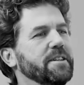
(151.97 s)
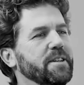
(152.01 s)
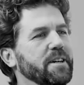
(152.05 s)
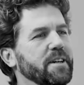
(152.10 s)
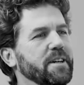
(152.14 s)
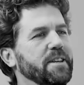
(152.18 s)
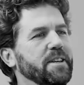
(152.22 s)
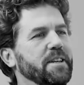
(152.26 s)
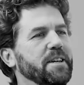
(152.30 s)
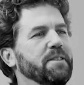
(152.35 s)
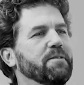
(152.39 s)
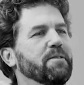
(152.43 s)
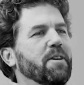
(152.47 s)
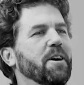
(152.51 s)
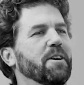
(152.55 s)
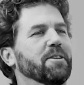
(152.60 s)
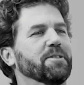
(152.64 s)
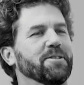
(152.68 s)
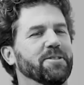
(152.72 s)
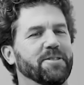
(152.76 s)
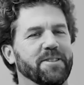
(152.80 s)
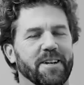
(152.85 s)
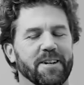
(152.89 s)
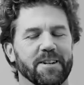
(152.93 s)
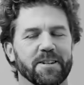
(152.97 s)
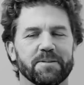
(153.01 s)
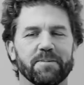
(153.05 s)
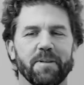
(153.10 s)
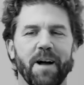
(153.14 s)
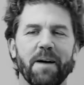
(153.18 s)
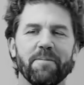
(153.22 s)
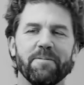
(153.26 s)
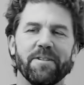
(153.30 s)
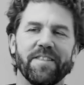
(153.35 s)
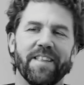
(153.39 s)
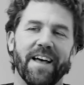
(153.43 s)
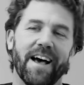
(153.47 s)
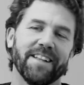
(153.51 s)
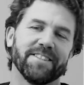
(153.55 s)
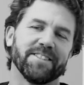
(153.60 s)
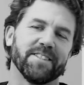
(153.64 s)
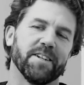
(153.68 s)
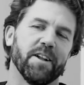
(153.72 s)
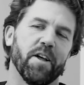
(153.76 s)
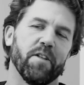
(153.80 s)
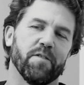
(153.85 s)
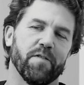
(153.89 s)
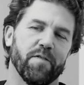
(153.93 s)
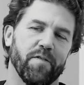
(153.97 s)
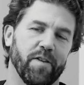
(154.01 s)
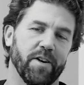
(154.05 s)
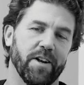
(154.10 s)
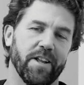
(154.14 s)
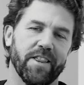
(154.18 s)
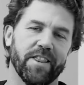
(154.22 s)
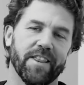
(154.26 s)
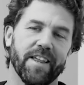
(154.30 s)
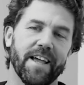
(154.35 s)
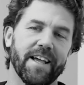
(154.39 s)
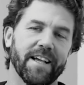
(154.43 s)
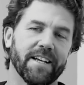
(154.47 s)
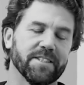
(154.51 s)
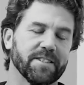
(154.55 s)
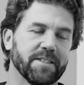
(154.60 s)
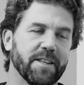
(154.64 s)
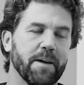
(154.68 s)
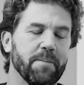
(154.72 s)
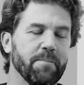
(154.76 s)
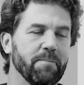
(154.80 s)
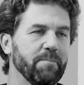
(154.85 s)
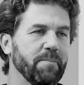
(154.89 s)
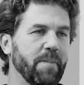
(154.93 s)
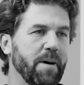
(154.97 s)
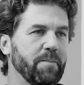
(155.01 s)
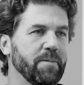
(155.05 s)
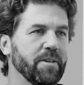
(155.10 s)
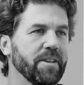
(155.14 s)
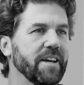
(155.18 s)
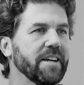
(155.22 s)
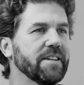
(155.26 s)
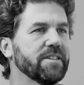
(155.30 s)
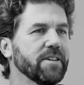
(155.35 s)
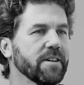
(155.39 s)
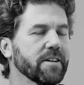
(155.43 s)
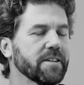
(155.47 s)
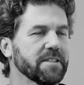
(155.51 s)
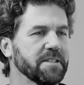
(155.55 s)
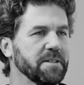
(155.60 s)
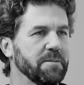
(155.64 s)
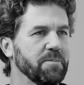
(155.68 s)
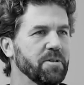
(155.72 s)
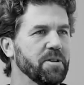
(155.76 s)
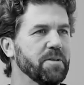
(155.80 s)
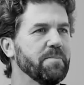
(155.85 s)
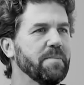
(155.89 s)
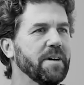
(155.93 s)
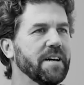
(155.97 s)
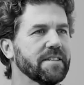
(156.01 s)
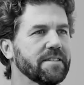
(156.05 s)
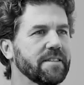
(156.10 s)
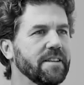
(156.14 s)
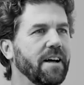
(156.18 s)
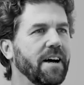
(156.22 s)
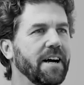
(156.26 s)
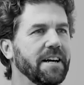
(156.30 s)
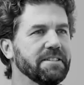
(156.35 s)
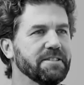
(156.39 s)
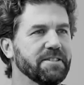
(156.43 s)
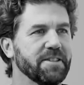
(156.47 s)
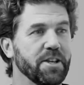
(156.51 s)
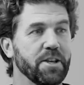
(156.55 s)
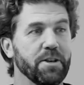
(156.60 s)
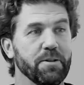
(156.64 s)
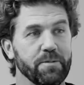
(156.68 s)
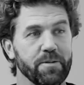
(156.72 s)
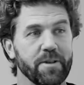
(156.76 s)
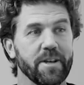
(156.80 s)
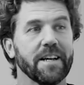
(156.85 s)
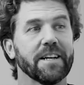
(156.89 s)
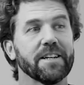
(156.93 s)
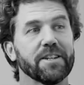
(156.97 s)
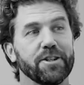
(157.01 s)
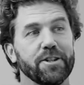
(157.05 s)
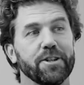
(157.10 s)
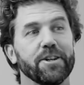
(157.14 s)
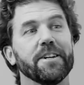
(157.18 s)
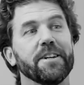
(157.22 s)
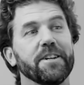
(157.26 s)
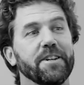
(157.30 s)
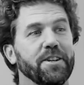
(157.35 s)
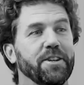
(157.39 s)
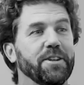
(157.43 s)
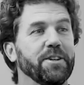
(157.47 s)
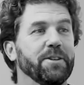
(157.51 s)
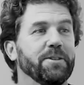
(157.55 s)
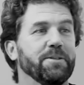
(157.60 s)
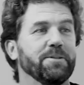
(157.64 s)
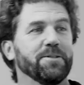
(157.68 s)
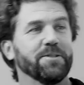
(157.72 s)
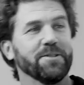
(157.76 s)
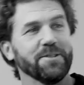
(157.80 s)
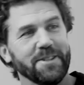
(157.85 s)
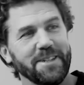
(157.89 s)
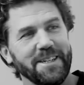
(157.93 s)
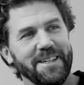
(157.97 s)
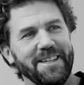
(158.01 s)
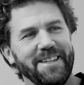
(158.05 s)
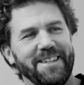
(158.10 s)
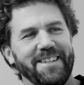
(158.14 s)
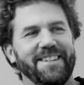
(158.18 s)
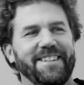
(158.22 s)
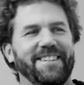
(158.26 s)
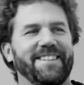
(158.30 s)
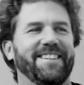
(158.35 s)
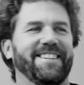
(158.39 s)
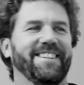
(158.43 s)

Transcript: Oh the, oh my the God. rehearsal dinners. I mean, that's another funny thing is they maybe they took some of the best lines that you then couldn't. Oh use. yeah.